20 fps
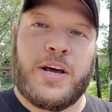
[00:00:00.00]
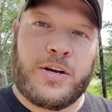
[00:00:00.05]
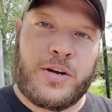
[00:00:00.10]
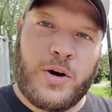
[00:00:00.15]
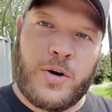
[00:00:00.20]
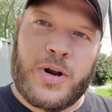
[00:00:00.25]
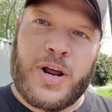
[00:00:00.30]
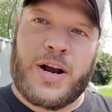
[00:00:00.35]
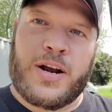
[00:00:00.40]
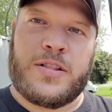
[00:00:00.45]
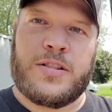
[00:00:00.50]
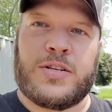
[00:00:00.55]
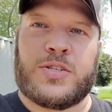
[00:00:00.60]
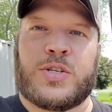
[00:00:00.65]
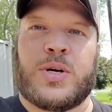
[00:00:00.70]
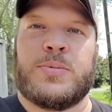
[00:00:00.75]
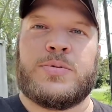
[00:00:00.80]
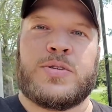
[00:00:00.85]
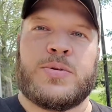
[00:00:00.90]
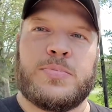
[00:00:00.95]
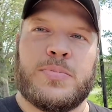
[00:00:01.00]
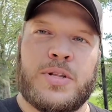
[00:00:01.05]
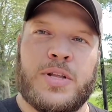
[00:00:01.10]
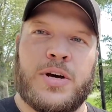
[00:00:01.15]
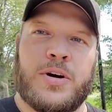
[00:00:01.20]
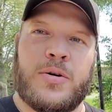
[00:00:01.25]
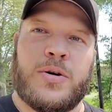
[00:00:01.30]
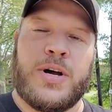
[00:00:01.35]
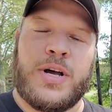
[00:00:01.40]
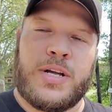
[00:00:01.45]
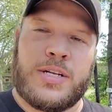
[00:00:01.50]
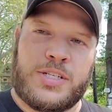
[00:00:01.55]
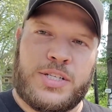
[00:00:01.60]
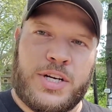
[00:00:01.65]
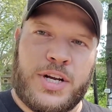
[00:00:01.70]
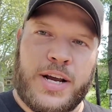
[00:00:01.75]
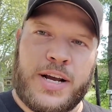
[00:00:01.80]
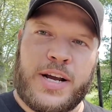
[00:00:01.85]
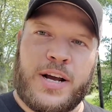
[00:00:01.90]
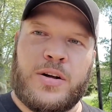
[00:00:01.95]
Go down in the description below,
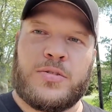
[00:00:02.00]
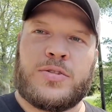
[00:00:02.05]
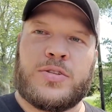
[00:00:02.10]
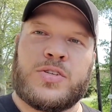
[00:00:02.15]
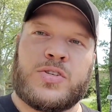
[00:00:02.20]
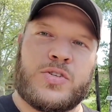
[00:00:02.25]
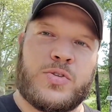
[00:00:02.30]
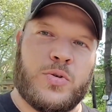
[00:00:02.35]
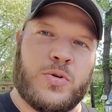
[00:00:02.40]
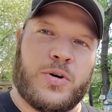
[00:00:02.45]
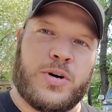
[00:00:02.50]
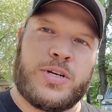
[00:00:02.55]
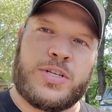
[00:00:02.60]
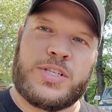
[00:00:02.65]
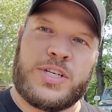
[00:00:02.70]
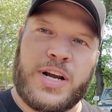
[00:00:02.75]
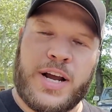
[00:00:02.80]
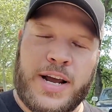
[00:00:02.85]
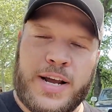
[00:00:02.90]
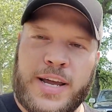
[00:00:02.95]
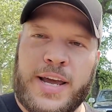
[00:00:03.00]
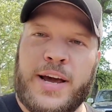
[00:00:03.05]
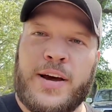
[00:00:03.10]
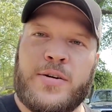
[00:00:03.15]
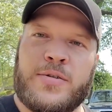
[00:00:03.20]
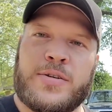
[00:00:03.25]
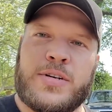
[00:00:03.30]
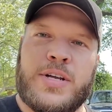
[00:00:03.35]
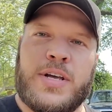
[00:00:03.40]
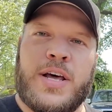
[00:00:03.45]
check out the store, check out